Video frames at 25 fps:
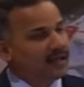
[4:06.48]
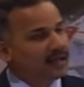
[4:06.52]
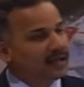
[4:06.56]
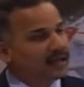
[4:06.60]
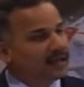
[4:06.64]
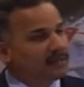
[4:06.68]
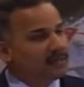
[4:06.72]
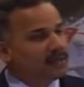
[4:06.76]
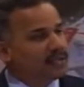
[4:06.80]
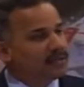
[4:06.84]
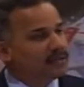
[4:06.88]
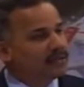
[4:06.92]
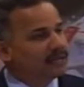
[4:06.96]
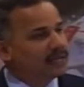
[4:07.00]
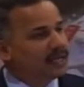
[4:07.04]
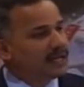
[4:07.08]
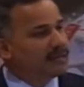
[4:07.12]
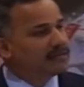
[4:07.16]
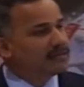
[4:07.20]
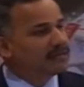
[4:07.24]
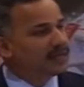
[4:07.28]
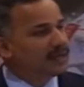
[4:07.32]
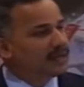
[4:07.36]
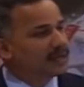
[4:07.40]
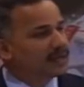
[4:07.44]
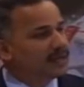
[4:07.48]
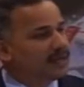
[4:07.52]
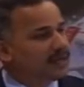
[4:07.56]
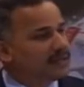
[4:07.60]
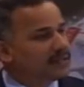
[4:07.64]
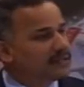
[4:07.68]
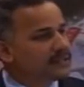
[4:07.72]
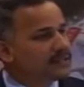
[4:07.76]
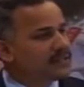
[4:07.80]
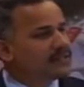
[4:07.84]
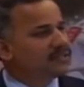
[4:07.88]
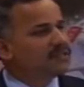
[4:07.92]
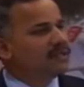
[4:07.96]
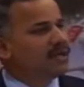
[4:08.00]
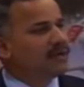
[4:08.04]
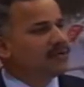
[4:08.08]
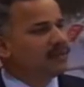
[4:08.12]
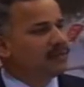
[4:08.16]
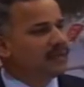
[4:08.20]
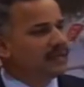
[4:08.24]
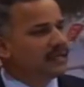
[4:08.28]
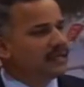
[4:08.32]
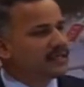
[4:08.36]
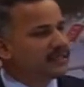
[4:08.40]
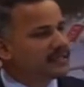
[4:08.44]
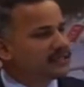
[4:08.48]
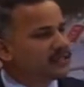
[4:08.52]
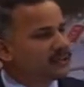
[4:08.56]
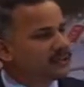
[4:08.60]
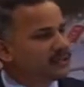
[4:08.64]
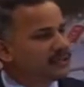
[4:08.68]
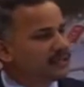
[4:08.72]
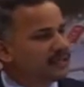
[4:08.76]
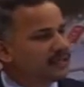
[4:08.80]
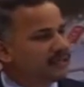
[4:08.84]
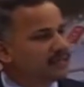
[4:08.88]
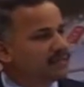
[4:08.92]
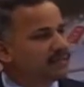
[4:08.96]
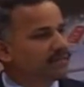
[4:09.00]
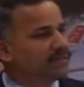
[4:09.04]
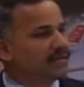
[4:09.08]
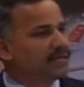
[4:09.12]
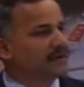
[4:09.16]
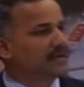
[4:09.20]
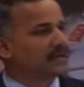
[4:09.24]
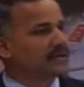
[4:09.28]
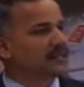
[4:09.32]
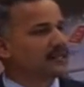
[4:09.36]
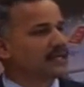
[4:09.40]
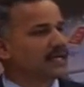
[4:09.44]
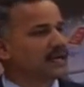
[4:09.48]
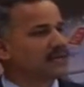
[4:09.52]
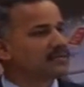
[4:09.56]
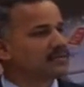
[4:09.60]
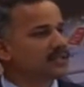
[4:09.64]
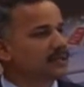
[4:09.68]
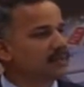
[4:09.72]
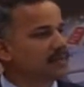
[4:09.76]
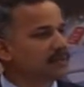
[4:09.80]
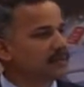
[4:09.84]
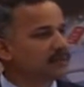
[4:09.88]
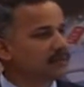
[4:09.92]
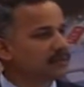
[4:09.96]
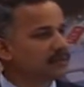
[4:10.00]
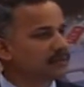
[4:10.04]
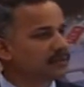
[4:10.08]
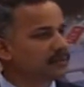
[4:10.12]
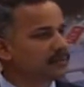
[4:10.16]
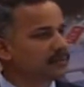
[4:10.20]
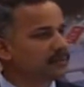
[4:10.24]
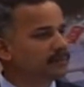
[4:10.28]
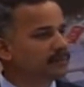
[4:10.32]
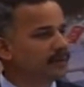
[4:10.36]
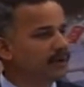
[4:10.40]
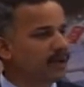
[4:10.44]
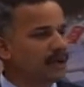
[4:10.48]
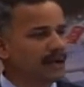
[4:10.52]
coming to Times Archives, it's not only a resource center for Times of India Group.